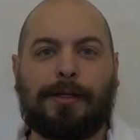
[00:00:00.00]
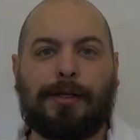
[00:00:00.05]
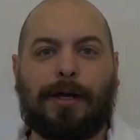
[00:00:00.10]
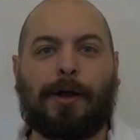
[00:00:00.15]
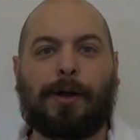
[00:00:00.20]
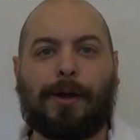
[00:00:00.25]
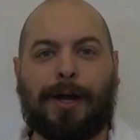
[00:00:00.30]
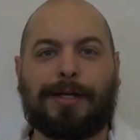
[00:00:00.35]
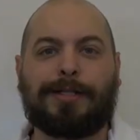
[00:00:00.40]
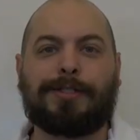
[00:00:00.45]

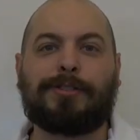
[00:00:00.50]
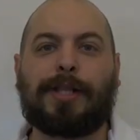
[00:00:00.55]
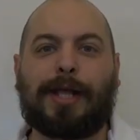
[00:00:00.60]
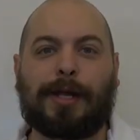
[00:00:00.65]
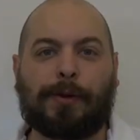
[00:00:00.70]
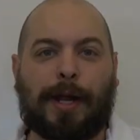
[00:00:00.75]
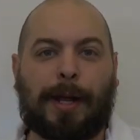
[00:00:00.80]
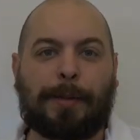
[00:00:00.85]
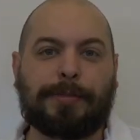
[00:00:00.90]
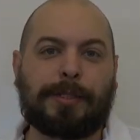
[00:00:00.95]
All right, so
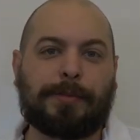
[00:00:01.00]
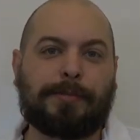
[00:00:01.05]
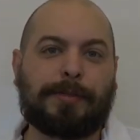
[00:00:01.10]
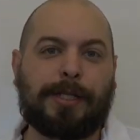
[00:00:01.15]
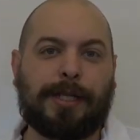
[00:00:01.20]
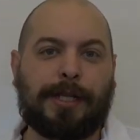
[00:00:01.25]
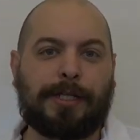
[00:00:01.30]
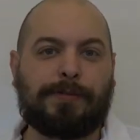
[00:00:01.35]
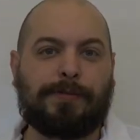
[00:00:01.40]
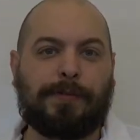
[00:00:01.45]
that wraps up
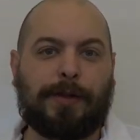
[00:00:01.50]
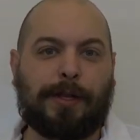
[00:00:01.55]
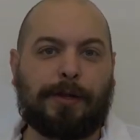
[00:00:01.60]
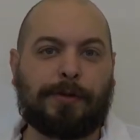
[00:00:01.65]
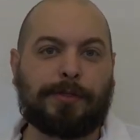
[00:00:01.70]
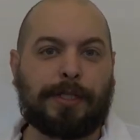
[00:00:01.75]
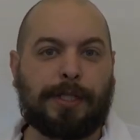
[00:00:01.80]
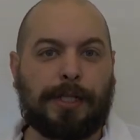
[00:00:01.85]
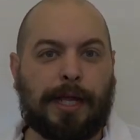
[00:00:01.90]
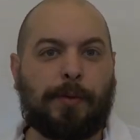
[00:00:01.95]
today's video.
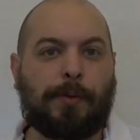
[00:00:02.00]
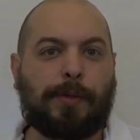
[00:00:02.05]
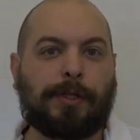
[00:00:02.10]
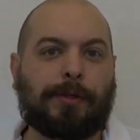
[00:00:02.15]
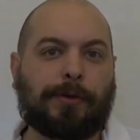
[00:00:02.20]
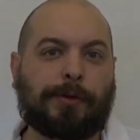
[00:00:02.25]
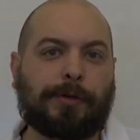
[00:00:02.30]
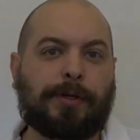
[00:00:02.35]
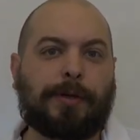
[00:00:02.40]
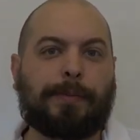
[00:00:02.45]
Today we
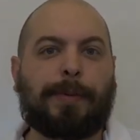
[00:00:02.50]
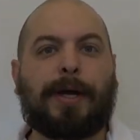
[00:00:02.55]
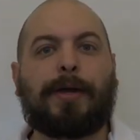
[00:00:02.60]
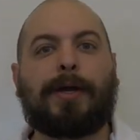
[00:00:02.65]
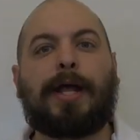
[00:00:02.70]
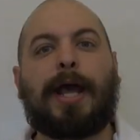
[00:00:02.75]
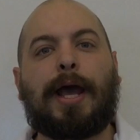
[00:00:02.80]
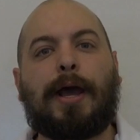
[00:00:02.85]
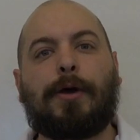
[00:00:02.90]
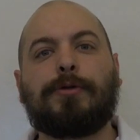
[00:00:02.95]
learned about
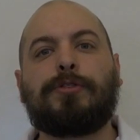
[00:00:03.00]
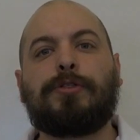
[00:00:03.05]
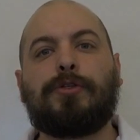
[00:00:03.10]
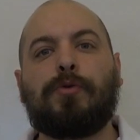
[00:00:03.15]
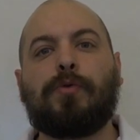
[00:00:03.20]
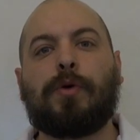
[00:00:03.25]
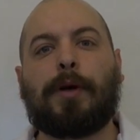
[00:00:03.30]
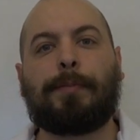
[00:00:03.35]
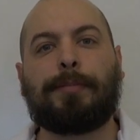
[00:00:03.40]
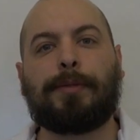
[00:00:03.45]
how
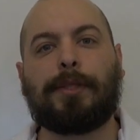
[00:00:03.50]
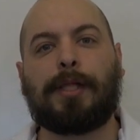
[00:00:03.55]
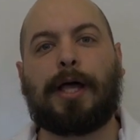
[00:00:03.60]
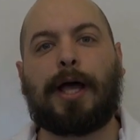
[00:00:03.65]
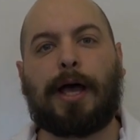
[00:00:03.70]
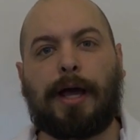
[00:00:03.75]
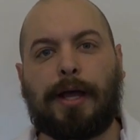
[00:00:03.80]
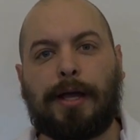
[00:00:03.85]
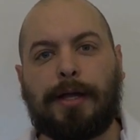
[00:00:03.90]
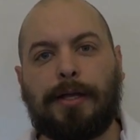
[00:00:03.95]
to
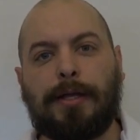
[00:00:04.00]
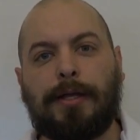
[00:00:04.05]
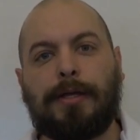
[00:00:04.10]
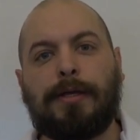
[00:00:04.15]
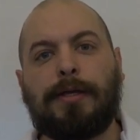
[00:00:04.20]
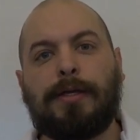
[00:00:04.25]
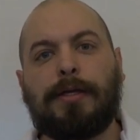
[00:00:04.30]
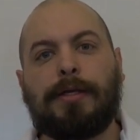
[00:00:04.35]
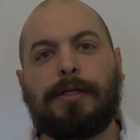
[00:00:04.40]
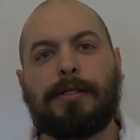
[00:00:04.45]
apply
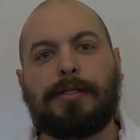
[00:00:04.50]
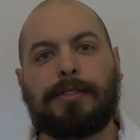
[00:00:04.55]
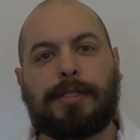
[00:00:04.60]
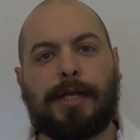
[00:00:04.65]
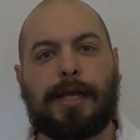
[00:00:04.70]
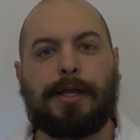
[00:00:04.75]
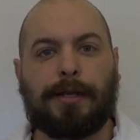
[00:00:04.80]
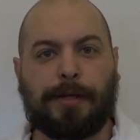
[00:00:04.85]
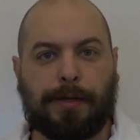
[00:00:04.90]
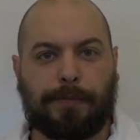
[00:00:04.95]

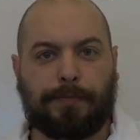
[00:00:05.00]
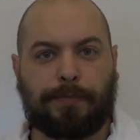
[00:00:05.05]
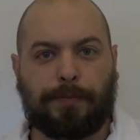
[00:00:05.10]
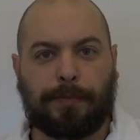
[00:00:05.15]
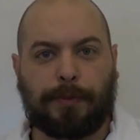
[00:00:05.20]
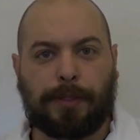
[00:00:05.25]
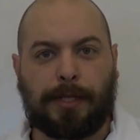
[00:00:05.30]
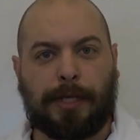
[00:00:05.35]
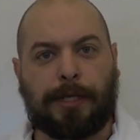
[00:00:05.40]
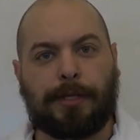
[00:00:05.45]
data
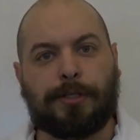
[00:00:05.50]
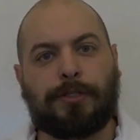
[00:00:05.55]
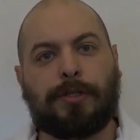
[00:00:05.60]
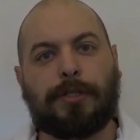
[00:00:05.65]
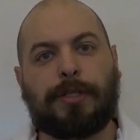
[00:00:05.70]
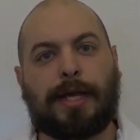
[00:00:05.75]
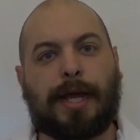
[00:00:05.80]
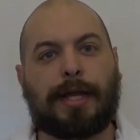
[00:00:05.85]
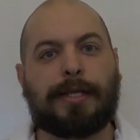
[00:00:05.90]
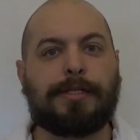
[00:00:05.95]
into
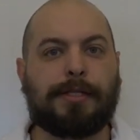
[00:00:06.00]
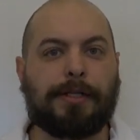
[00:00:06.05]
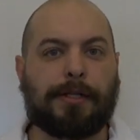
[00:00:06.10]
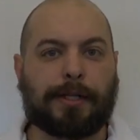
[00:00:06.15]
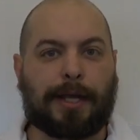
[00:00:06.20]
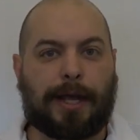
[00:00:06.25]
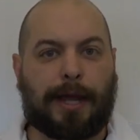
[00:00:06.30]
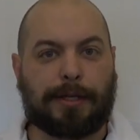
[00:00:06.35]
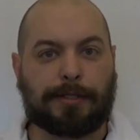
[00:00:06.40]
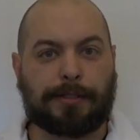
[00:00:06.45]
the ideal
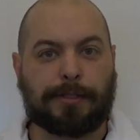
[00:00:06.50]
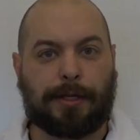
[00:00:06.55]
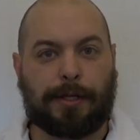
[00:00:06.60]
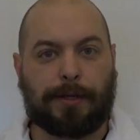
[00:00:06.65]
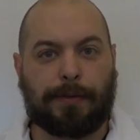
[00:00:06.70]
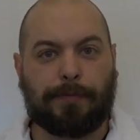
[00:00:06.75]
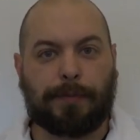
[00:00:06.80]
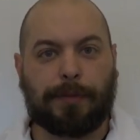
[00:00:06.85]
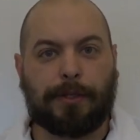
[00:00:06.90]
gas law.